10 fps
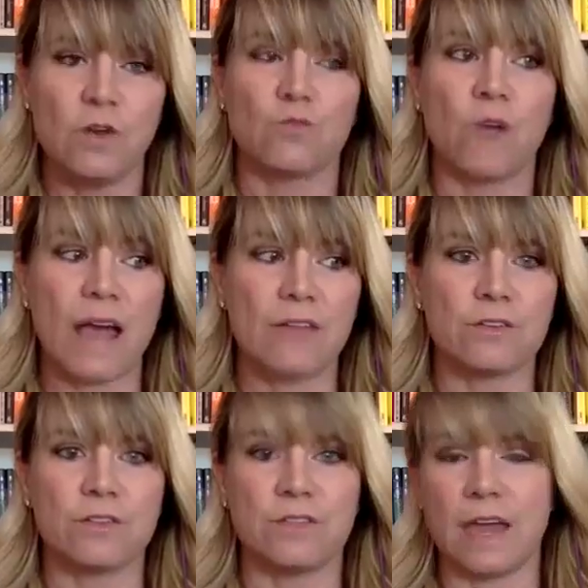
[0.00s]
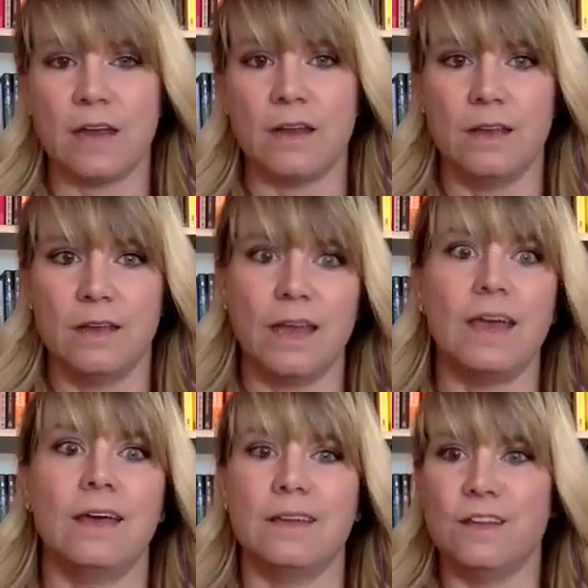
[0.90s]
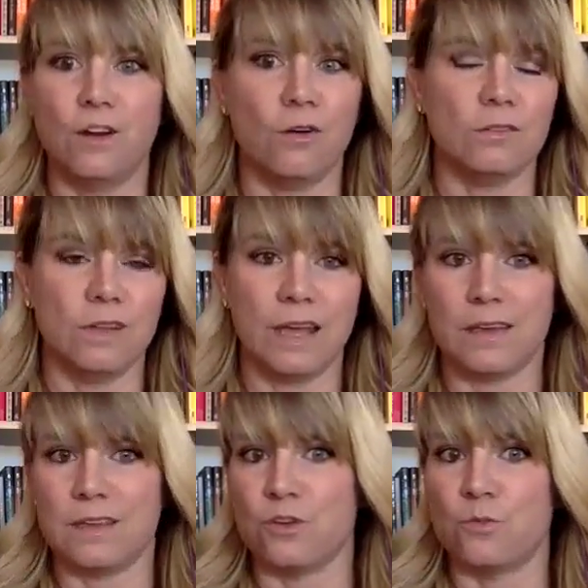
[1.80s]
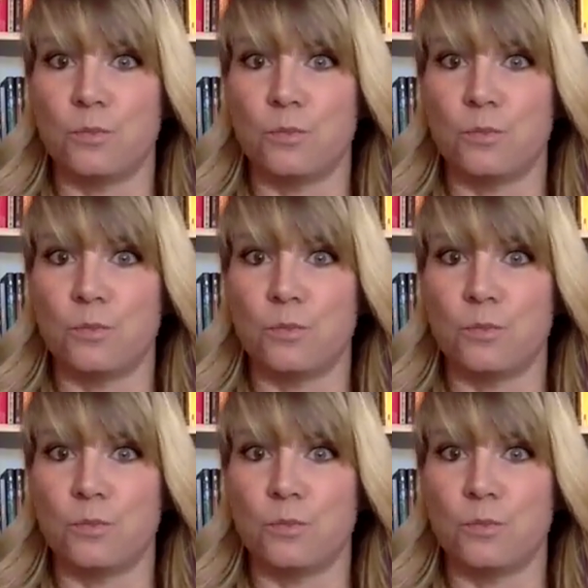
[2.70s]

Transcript: rather than, like you